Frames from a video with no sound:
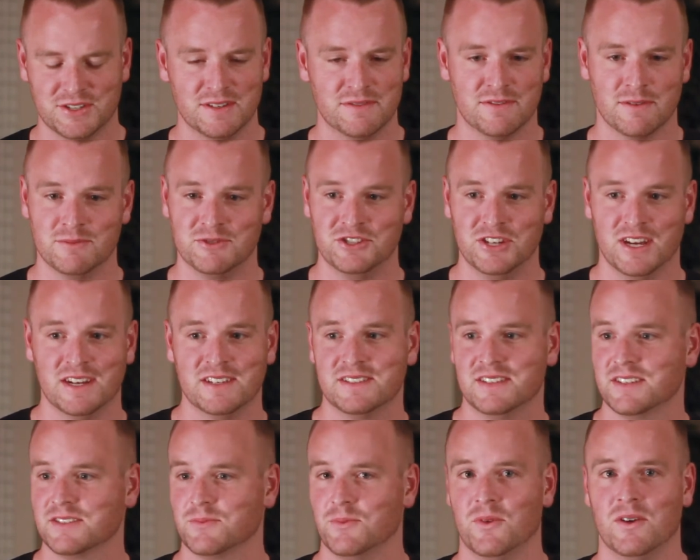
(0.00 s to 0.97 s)
from
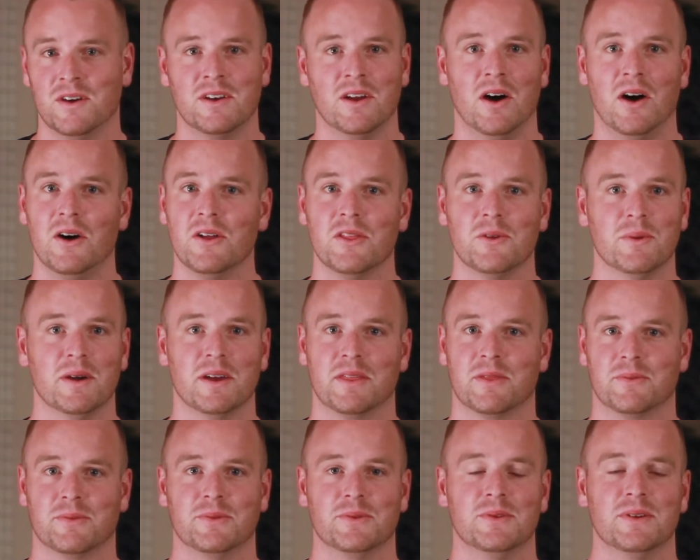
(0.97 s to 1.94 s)
Genesis 1 all the way
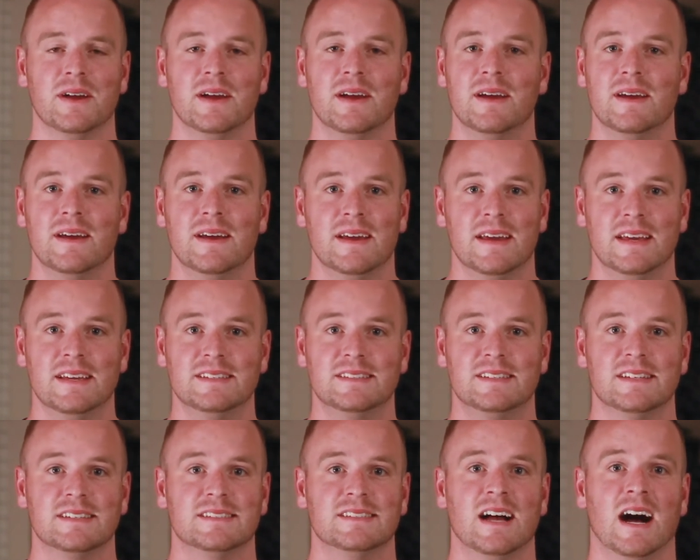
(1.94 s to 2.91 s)
through, He's
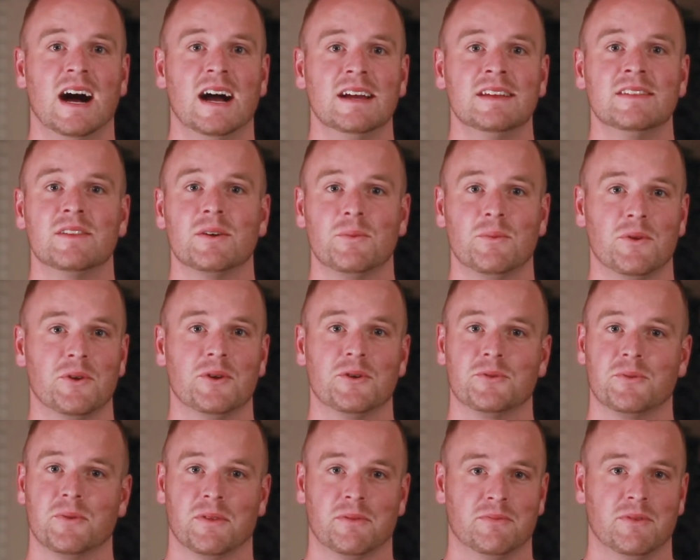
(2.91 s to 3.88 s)
designed the world
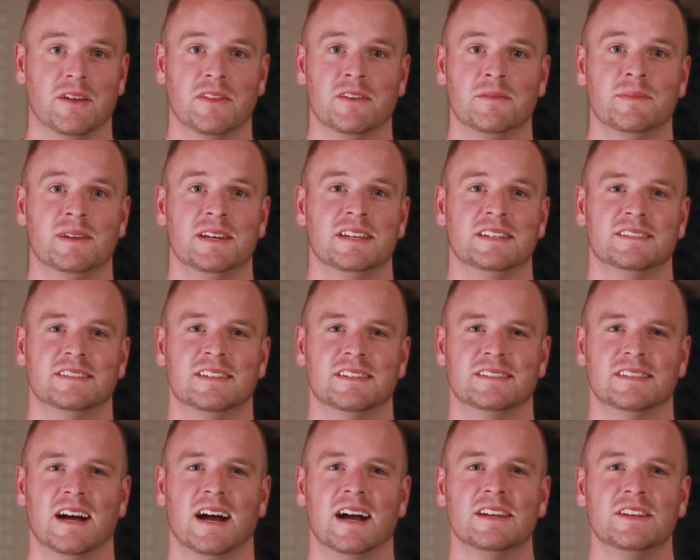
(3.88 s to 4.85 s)
with rhythm, and He's
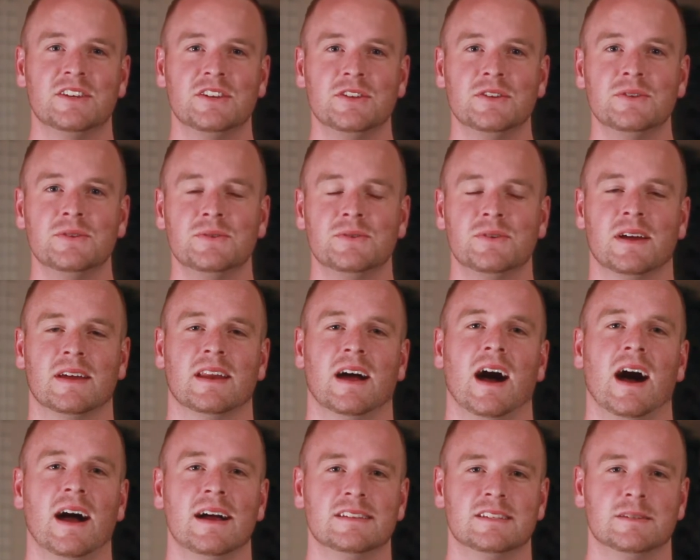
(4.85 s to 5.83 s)
designed you and
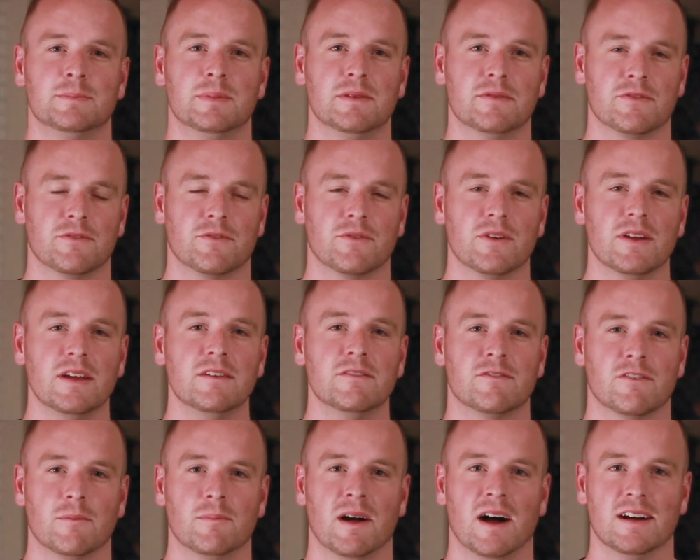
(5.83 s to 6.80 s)
I to be free
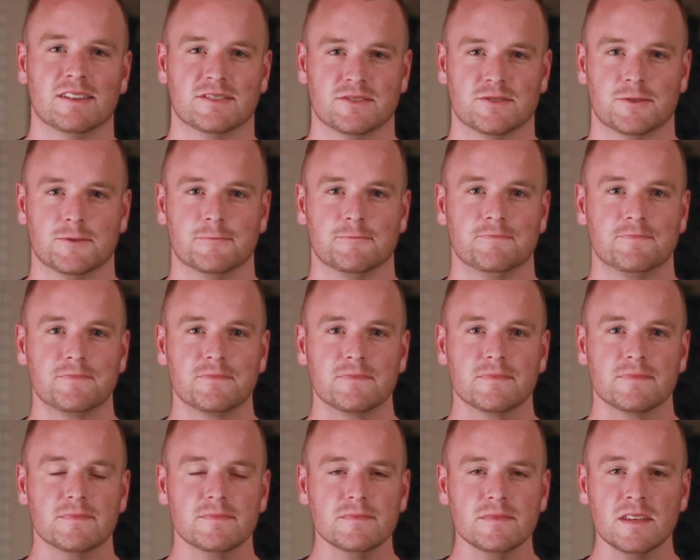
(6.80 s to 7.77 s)
from hustle,
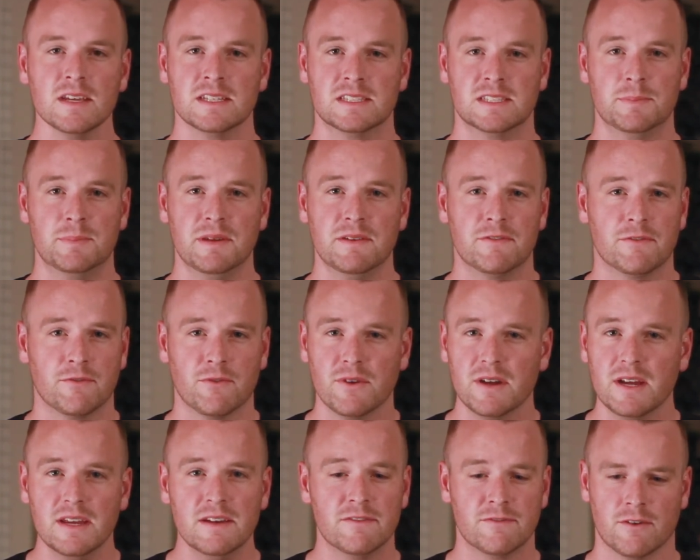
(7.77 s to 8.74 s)
to be
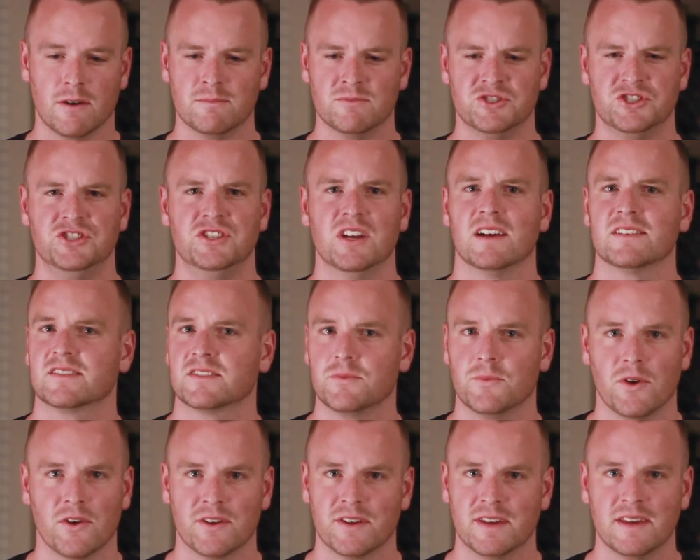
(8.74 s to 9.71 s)
freed from just
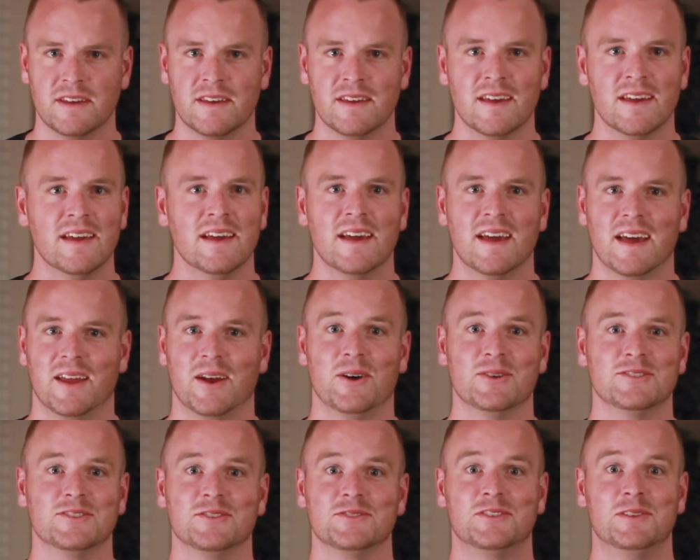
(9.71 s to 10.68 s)
working, and
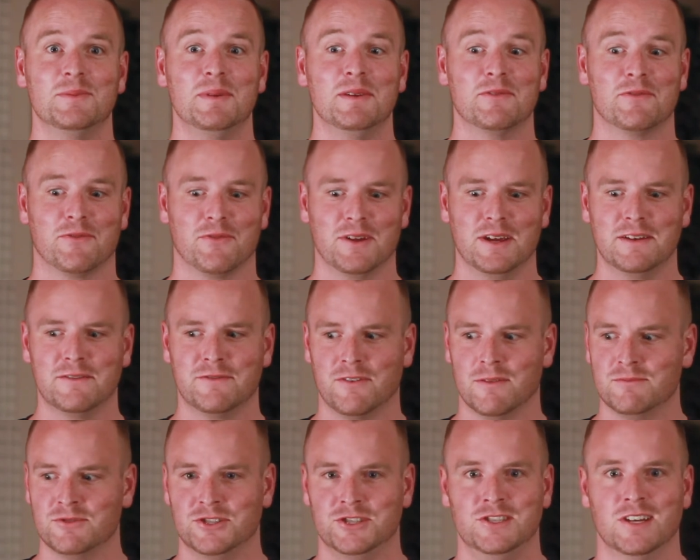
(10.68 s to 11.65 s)
also to be freed
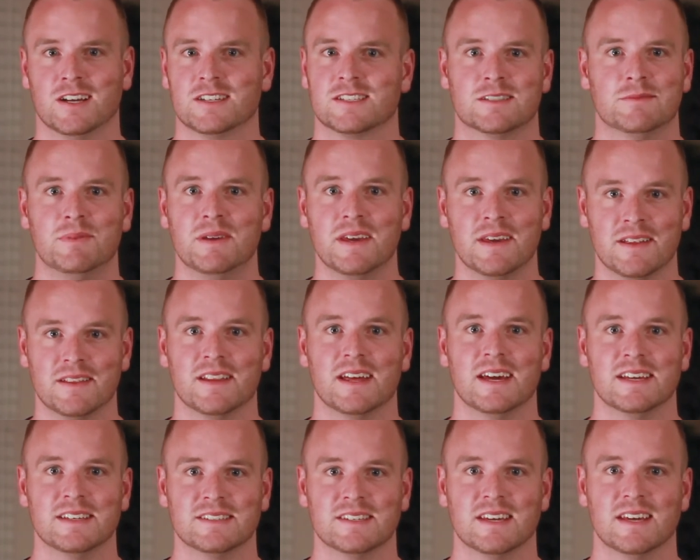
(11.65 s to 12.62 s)
from just being
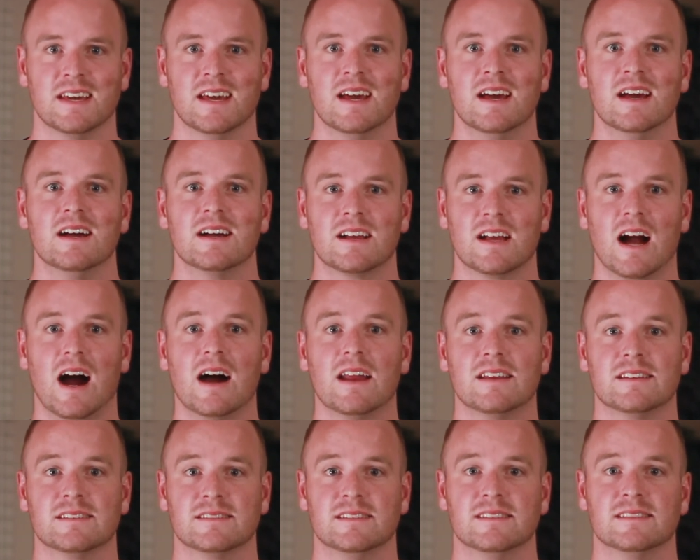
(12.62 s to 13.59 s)
lazy. God
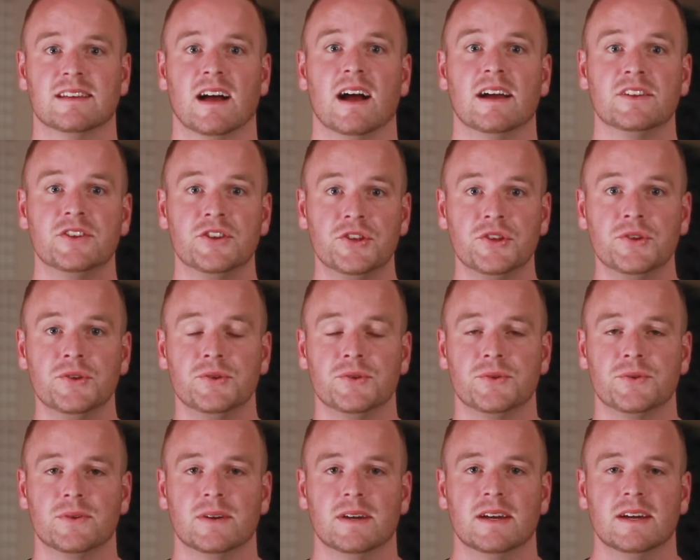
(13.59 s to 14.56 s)
has designed
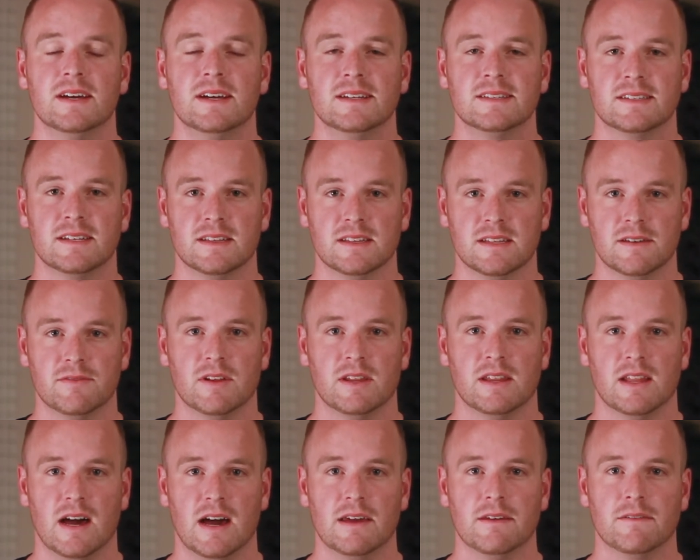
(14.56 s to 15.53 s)
you to live a
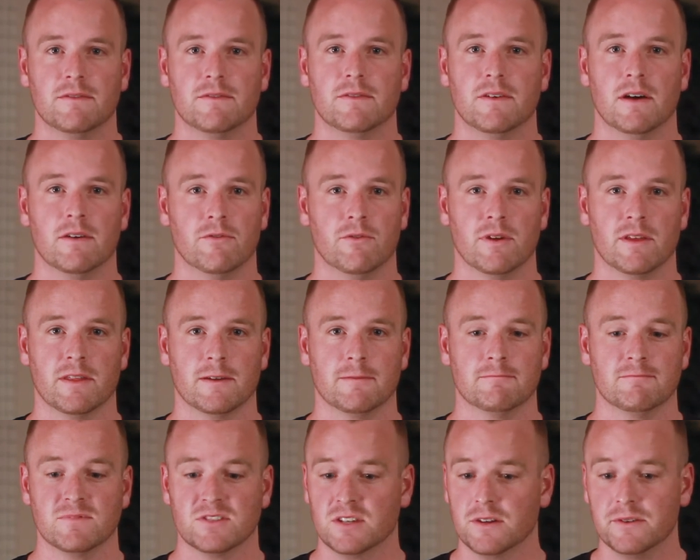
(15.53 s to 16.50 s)
life of
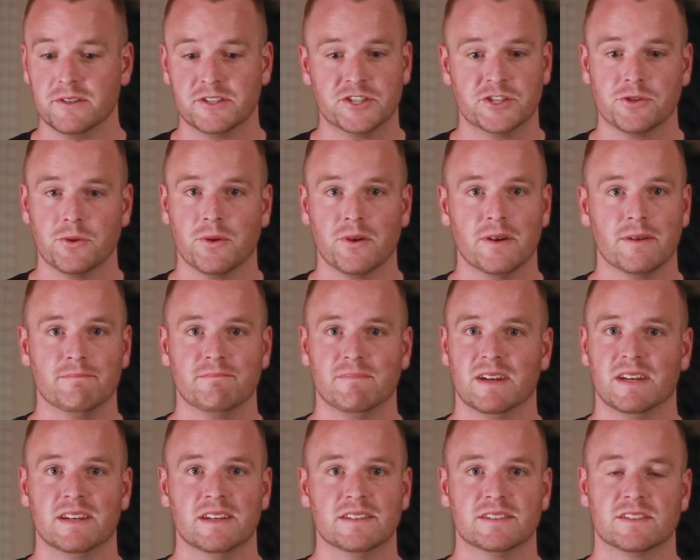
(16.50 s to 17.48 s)
rhythm. So it's short
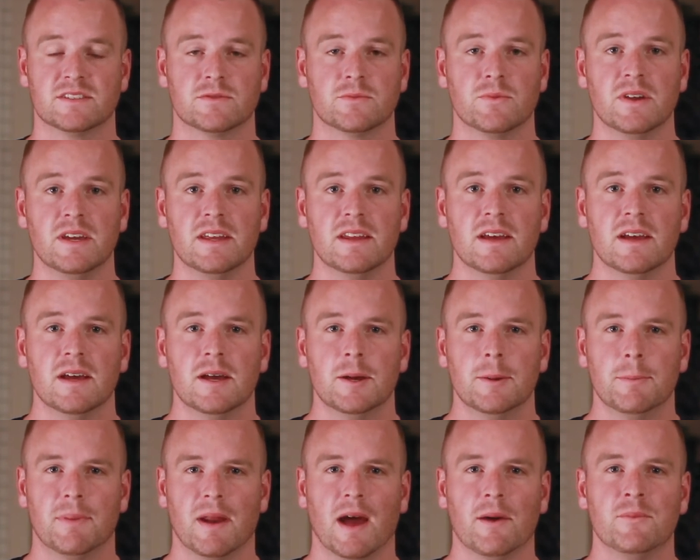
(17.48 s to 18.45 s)
and it's sweet,
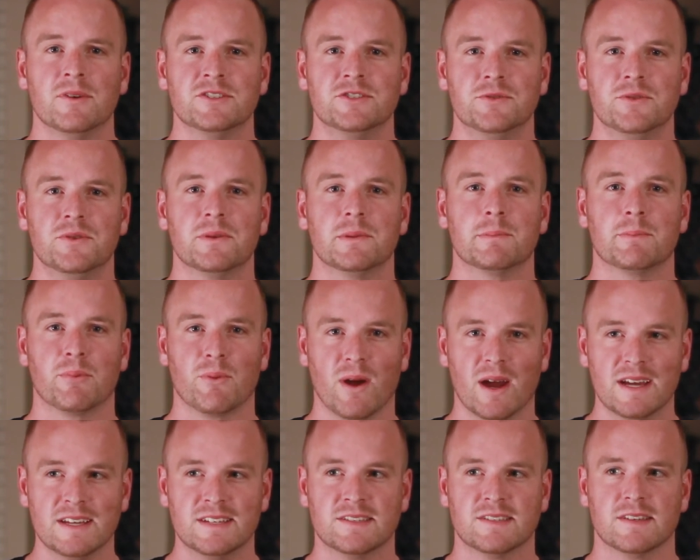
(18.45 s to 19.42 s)
but I want you to
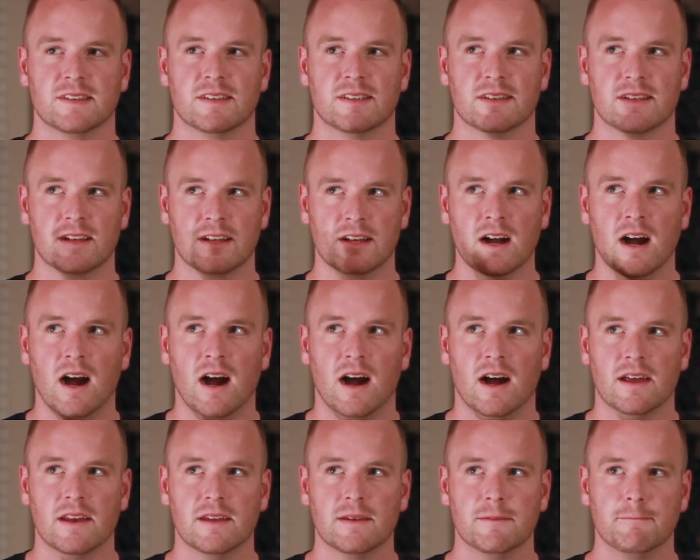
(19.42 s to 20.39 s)
embrace
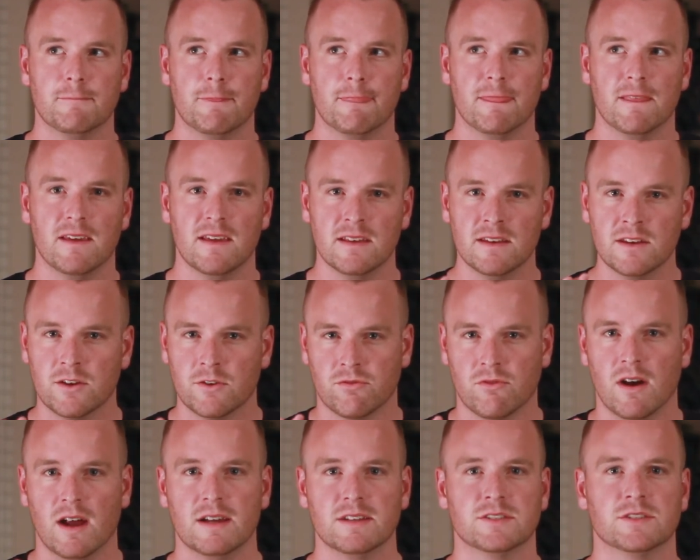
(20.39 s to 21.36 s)
God in
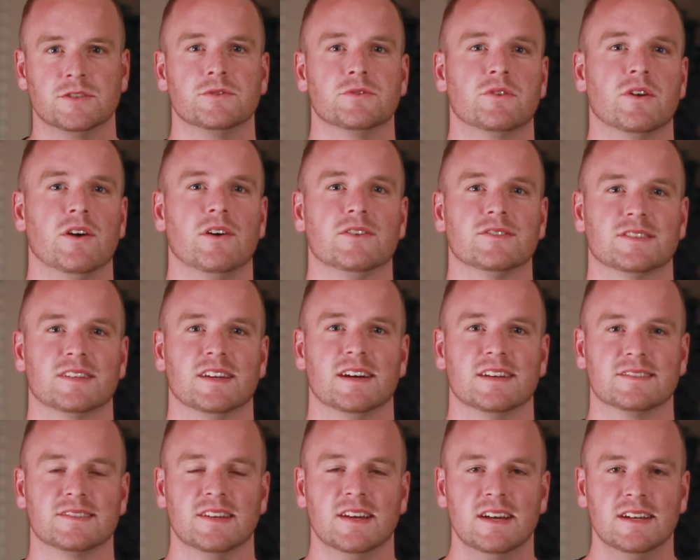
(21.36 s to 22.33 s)
Christ, who calls
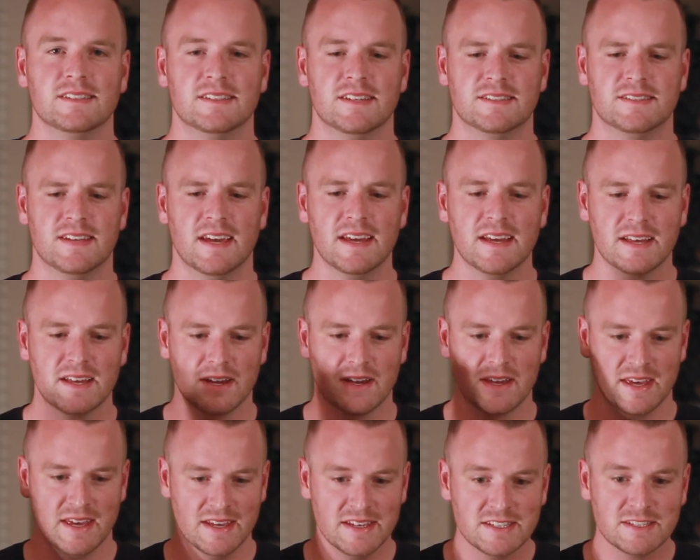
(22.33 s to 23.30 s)
us to take
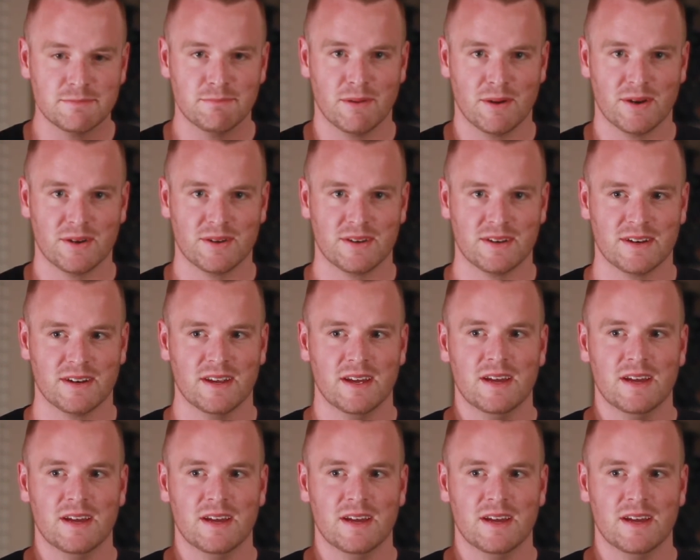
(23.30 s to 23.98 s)
His burden,